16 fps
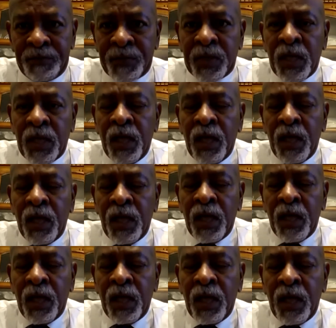commitment
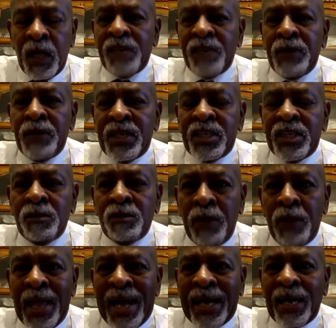to lend money to
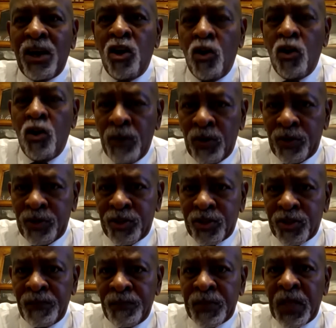black homeowners,
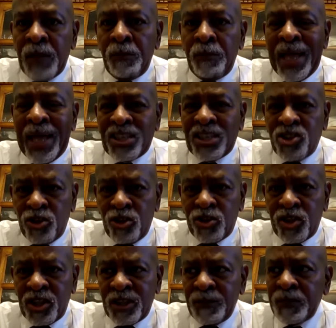black churches,
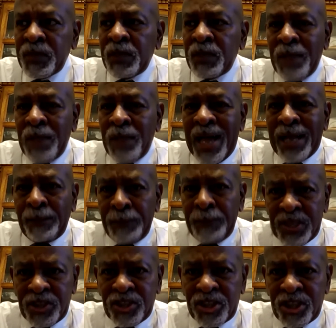black
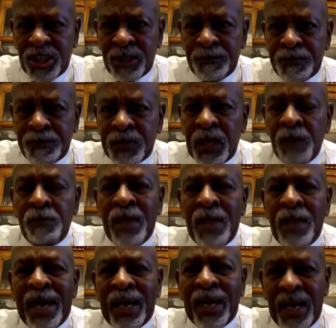businesses, and black
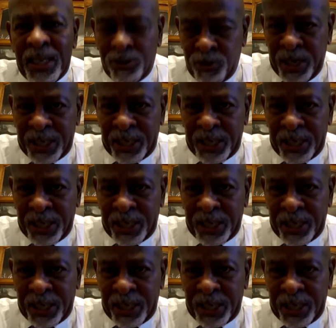contractors.